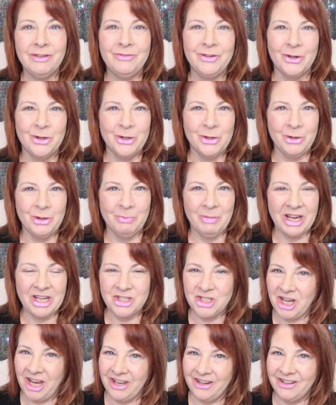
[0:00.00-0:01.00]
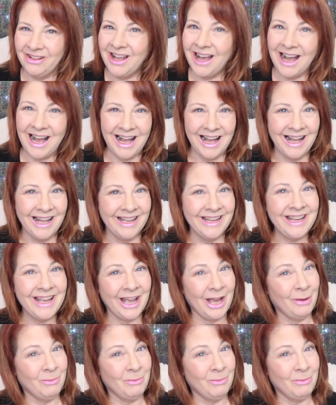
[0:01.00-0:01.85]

If you're new to my channel, hi,